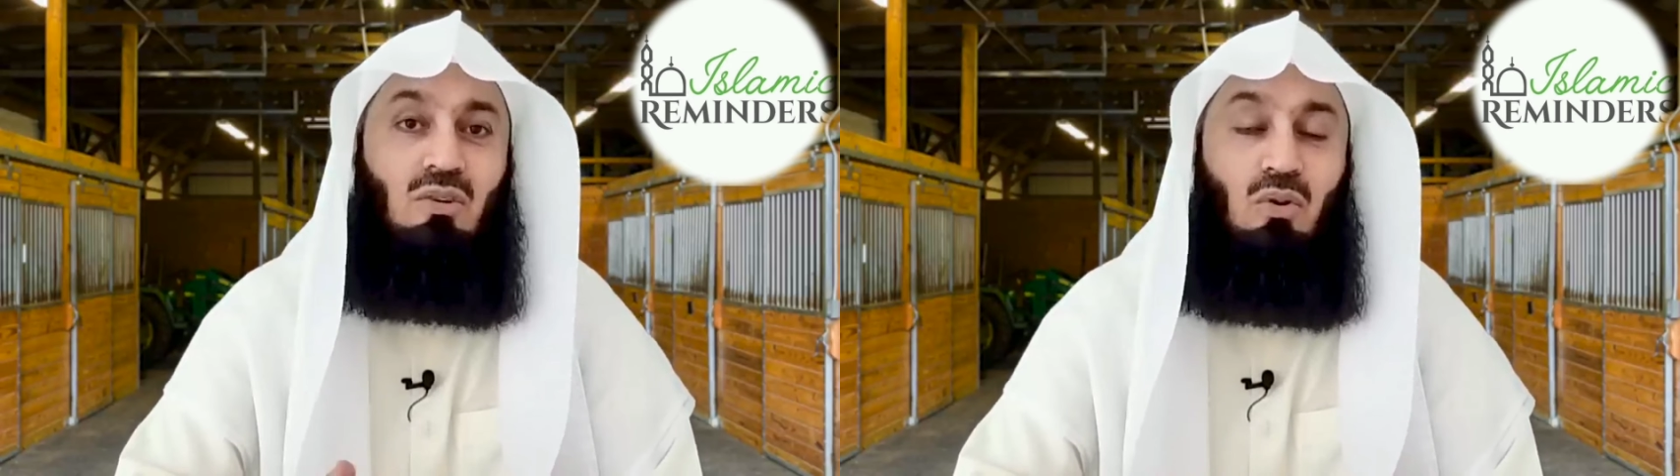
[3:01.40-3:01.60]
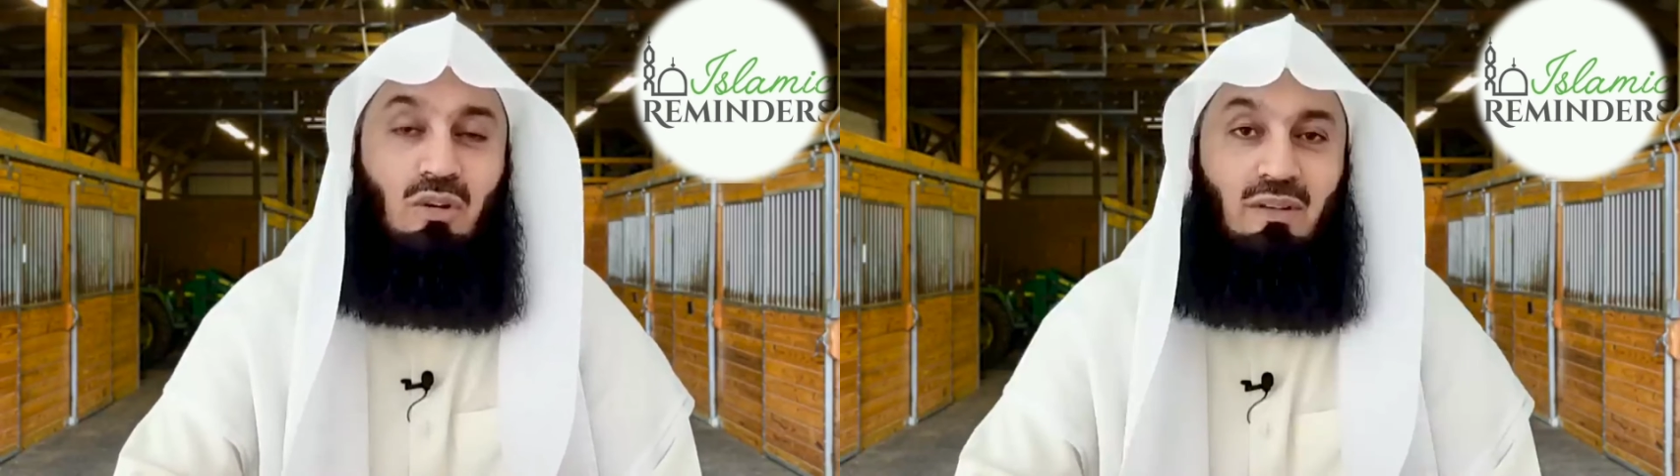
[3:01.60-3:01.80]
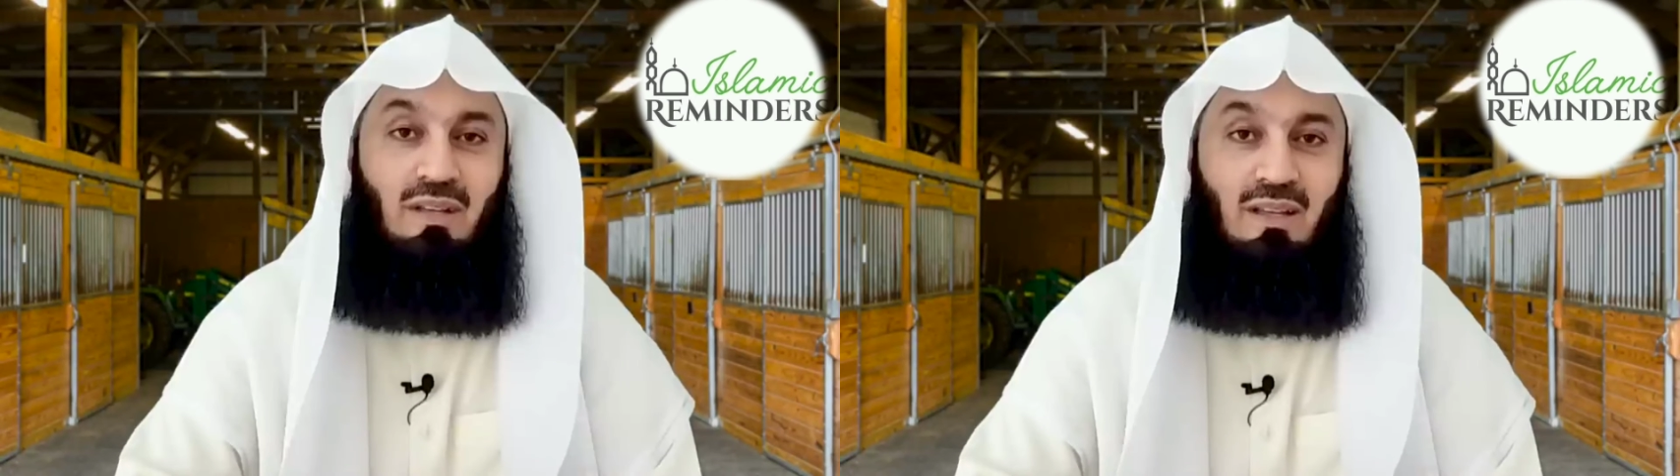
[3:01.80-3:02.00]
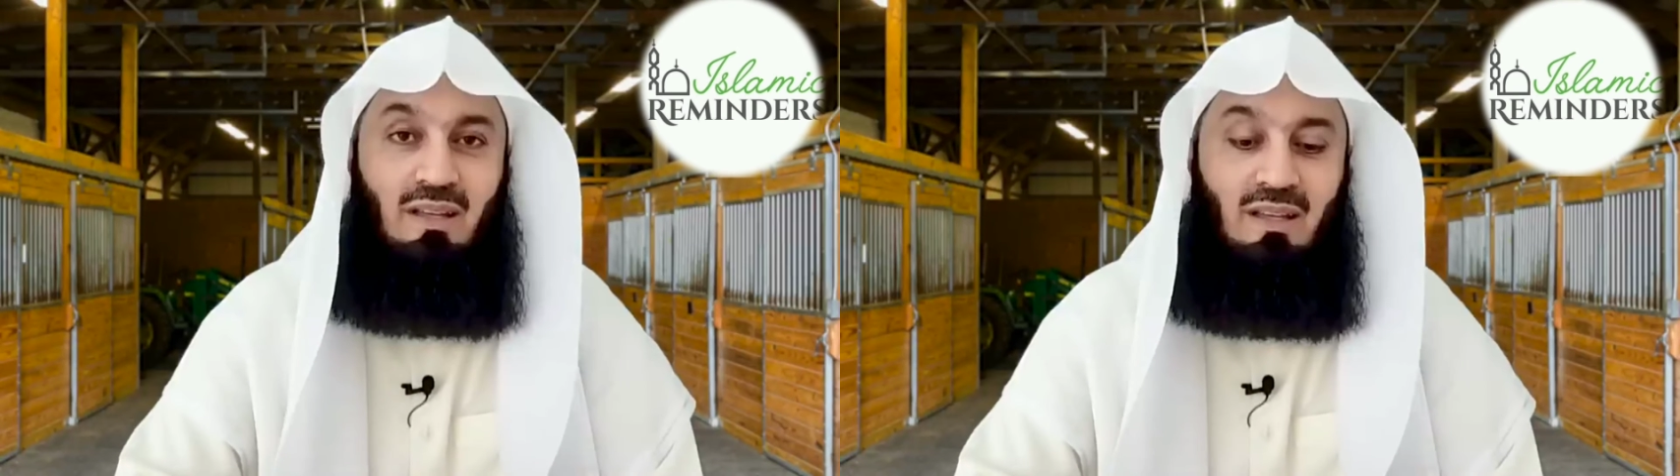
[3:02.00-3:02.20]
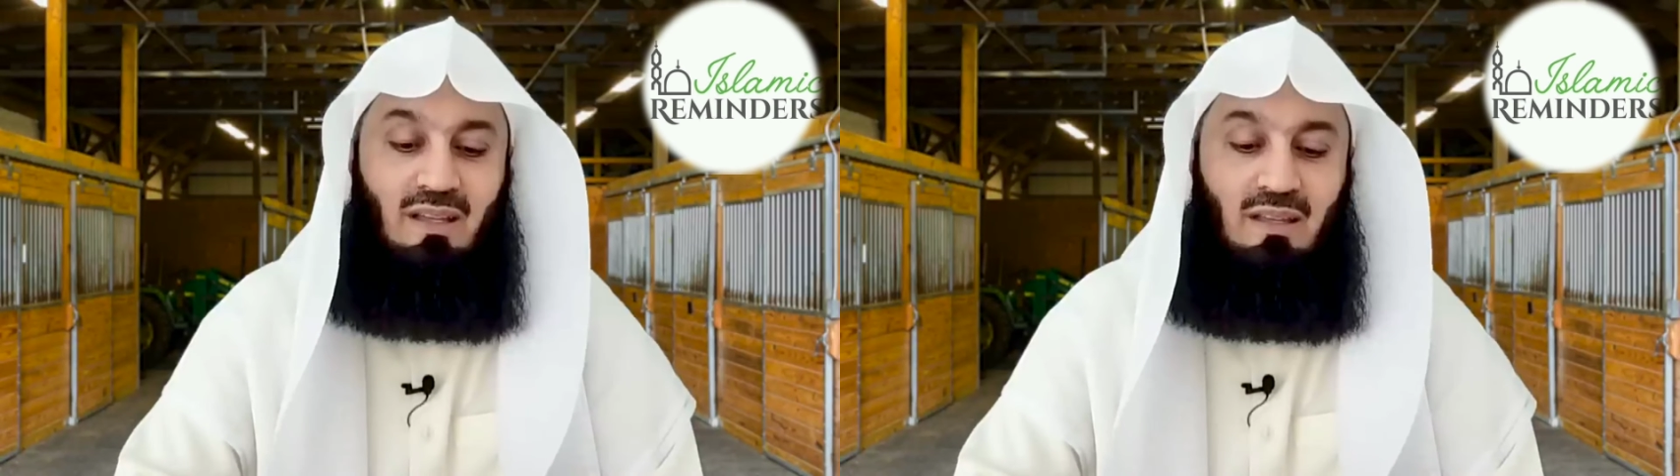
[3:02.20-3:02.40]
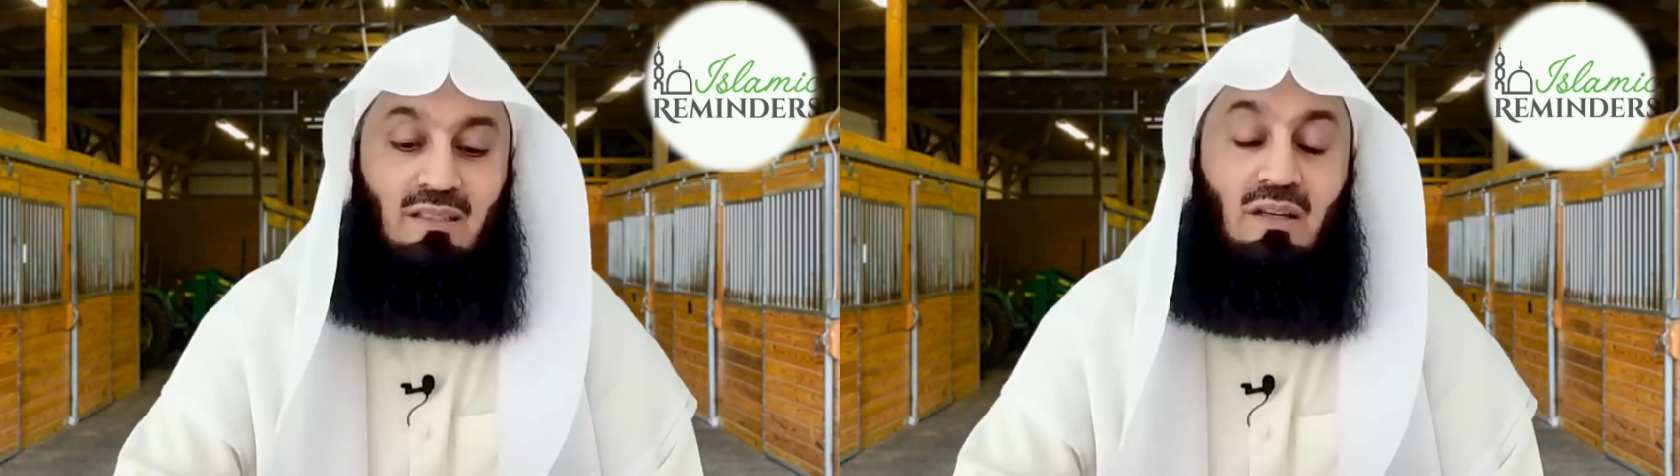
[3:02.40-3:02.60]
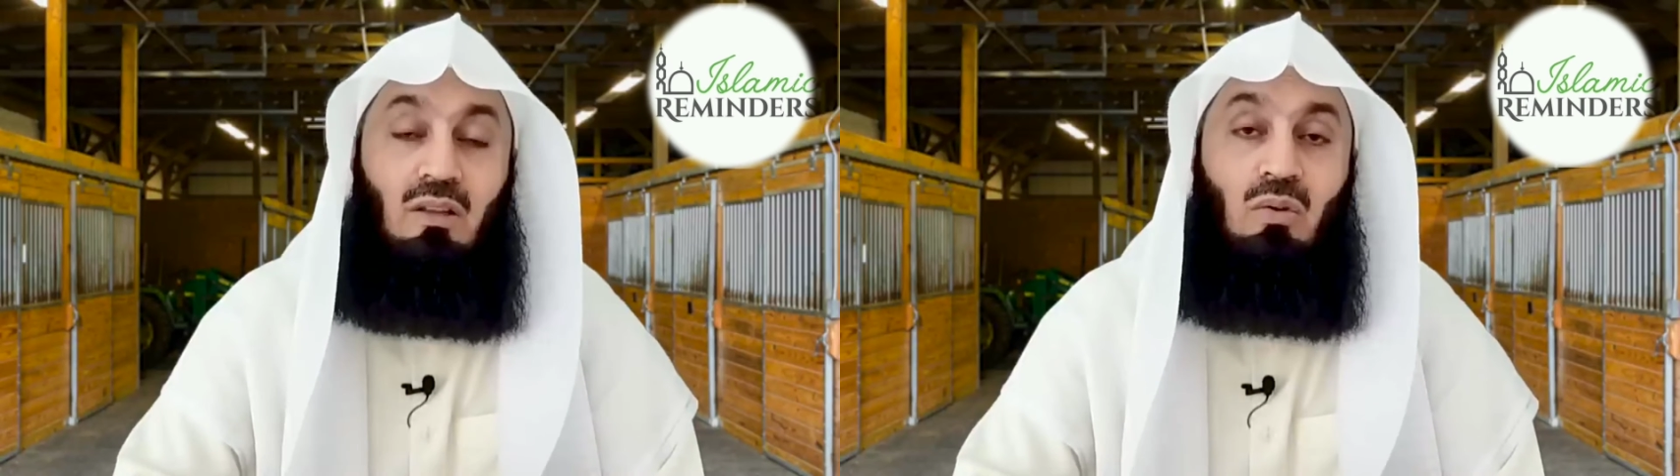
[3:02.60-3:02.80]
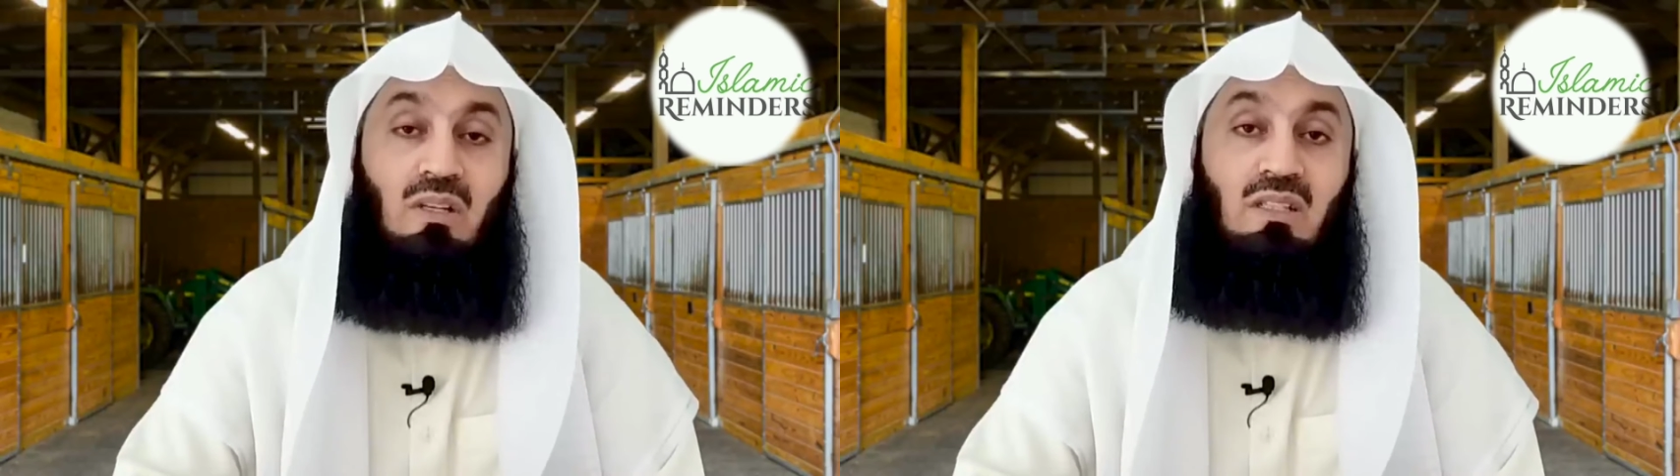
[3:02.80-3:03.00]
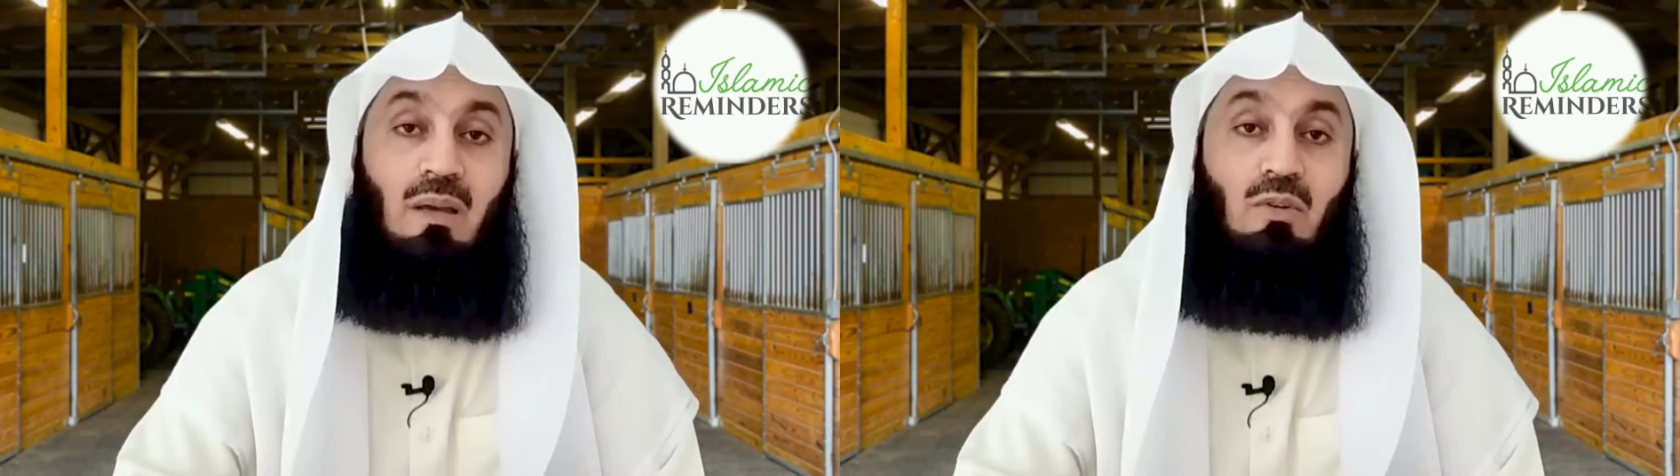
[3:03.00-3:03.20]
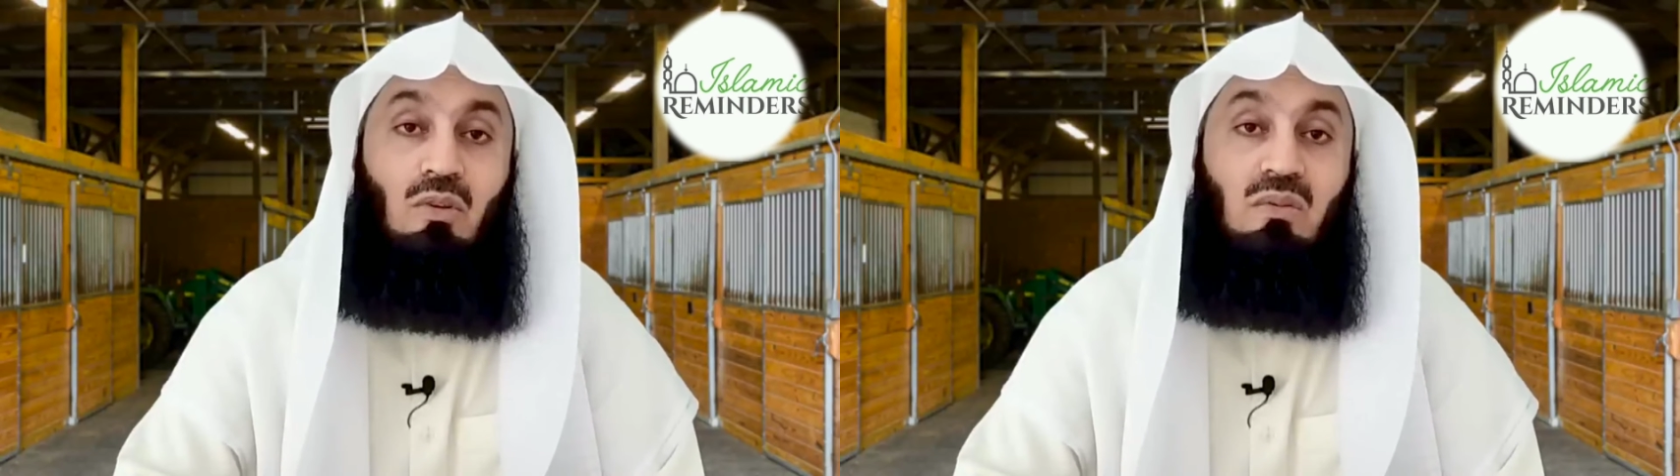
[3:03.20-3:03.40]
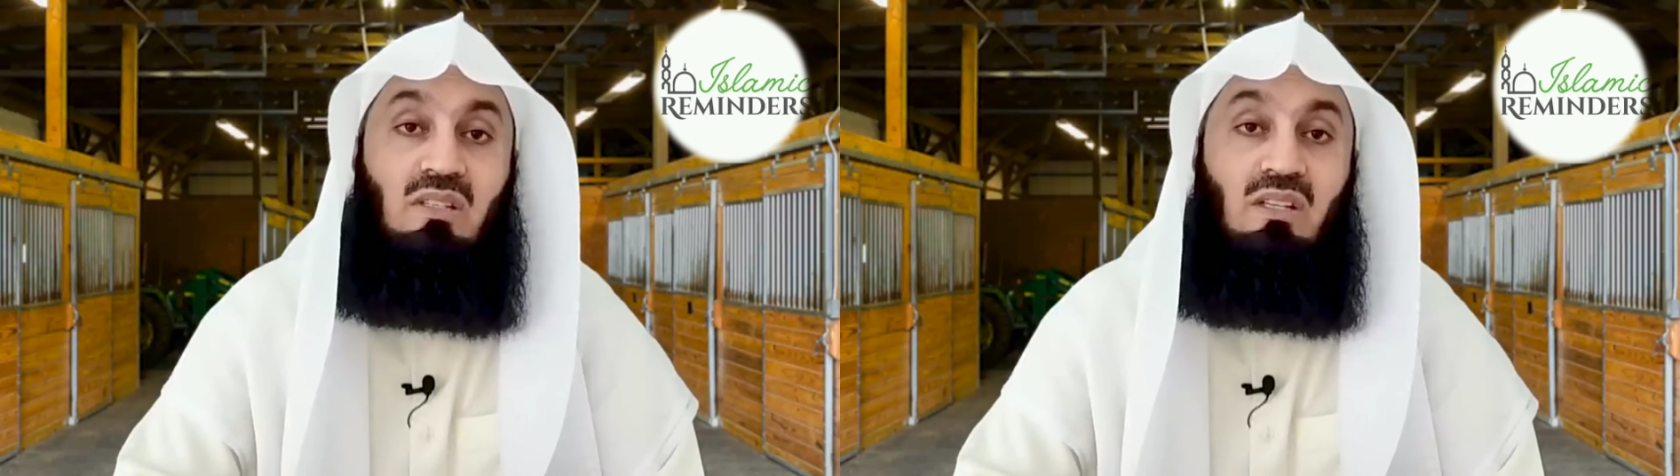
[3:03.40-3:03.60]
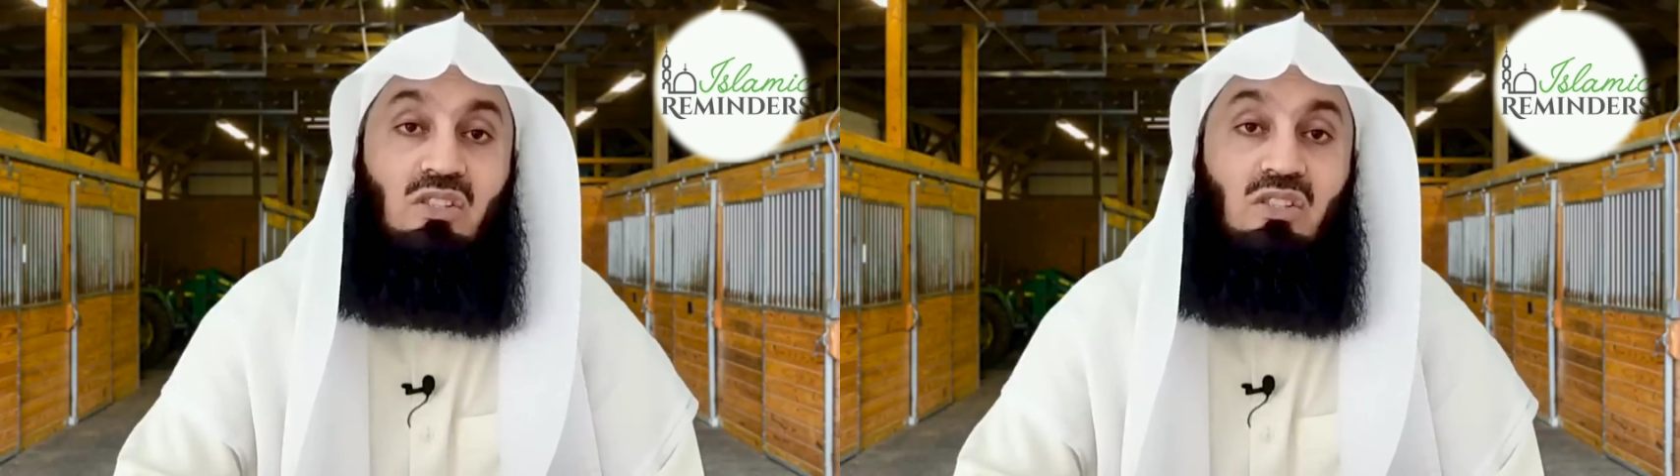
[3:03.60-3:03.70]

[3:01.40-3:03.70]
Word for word: and so on. The t- only time you don't say